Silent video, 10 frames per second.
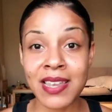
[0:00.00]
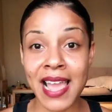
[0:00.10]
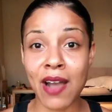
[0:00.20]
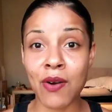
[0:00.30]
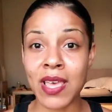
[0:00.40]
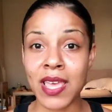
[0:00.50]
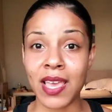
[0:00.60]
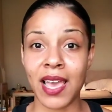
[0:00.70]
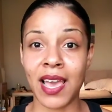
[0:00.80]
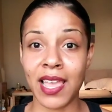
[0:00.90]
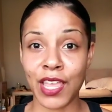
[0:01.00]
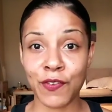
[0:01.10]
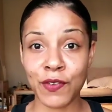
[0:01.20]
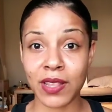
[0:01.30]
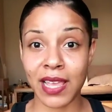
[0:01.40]
Now,
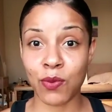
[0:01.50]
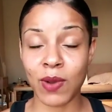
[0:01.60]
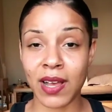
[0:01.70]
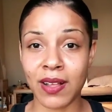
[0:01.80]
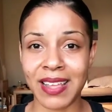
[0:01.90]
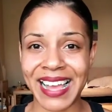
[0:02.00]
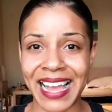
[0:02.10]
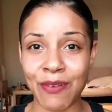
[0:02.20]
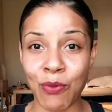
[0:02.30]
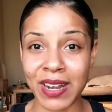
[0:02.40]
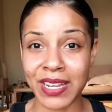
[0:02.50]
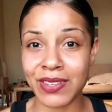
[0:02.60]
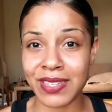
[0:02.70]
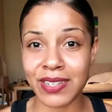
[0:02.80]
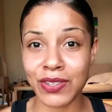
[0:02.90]
if you're like, well, I want
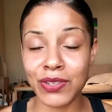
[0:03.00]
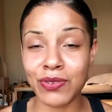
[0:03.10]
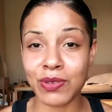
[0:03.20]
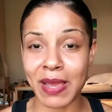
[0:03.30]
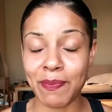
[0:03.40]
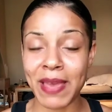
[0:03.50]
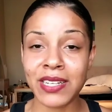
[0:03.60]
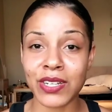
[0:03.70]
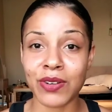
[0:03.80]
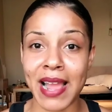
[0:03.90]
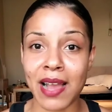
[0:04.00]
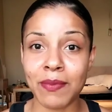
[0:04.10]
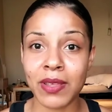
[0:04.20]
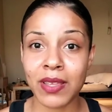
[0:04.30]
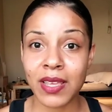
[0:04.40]
to still use my
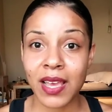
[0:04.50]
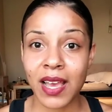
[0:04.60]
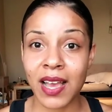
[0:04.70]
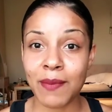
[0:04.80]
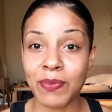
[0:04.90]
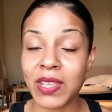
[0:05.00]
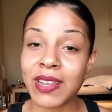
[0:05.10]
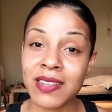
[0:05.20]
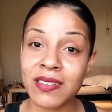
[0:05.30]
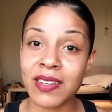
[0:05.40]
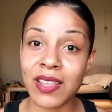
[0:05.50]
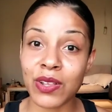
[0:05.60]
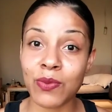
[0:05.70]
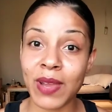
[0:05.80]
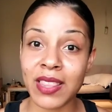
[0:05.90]
pentagram, there is
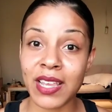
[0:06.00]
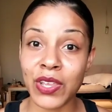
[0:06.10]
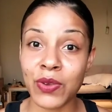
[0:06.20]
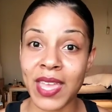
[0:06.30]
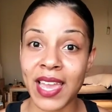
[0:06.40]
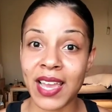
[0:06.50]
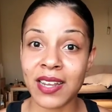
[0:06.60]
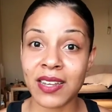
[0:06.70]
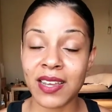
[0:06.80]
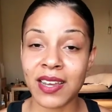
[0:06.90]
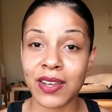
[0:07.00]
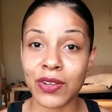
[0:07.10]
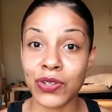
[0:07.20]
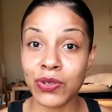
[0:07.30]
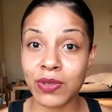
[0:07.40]
another way that you
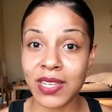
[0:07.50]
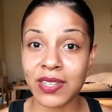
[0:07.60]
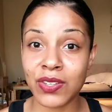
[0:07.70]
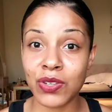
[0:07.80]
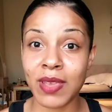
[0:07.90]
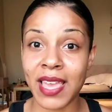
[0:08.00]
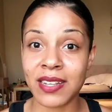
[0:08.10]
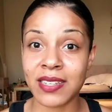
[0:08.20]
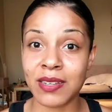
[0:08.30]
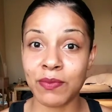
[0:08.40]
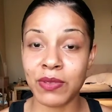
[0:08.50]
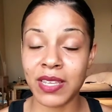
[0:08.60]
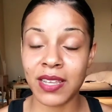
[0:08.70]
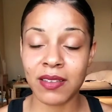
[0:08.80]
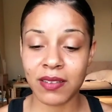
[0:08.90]
can do this. You can
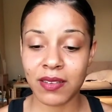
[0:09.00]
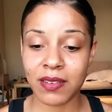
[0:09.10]
simply